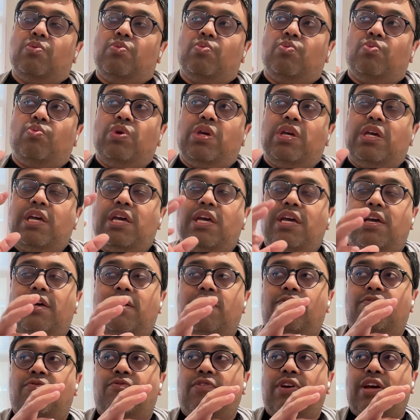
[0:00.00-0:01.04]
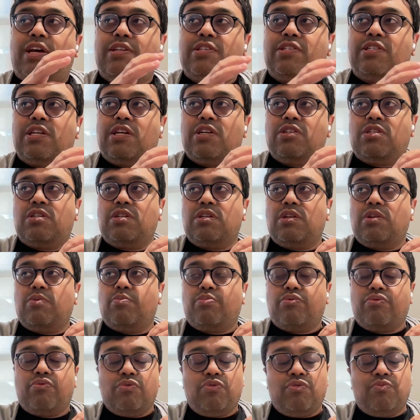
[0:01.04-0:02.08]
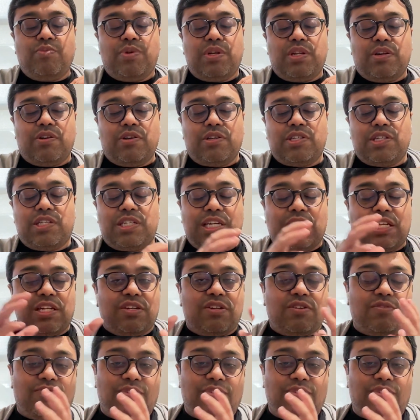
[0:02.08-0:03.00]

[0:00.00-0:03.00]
We have had such an improvement in our standard of